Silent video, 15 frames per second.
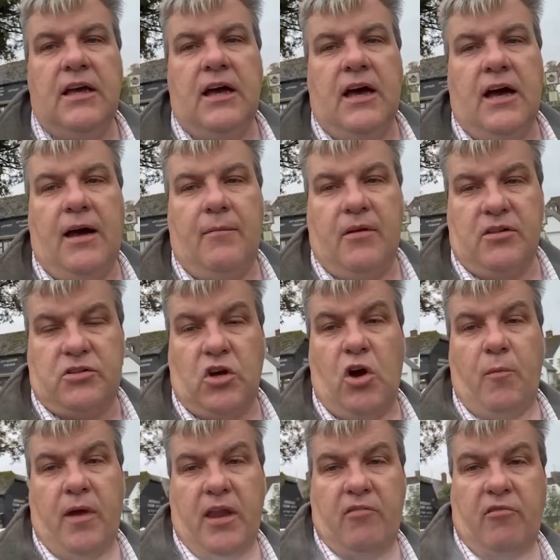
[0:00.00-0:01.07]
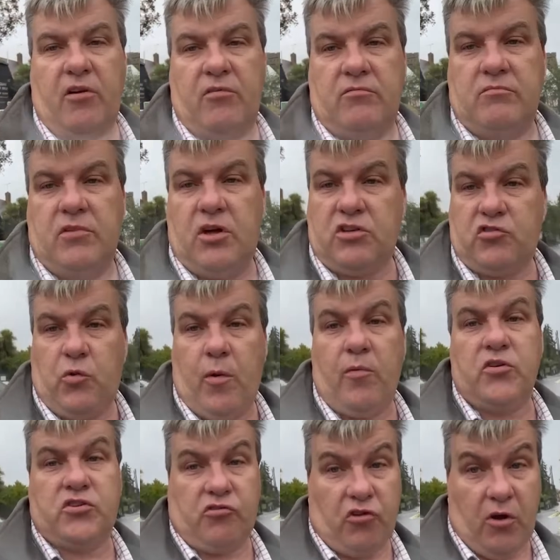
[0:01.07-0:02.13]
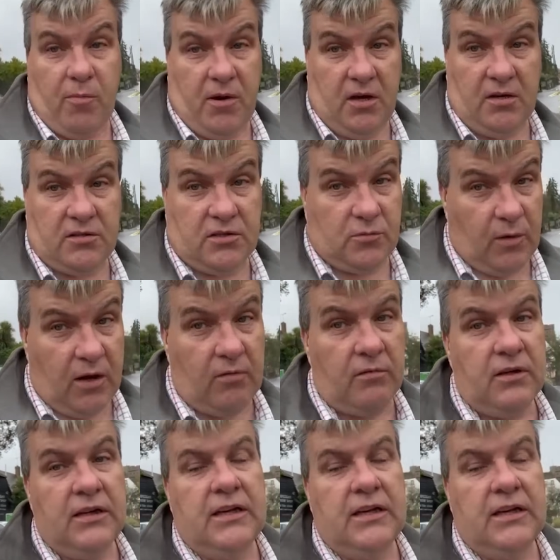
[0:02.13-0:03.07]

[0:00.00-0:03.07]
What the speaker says: At the time we had our own nursery where we used to grow plants as well.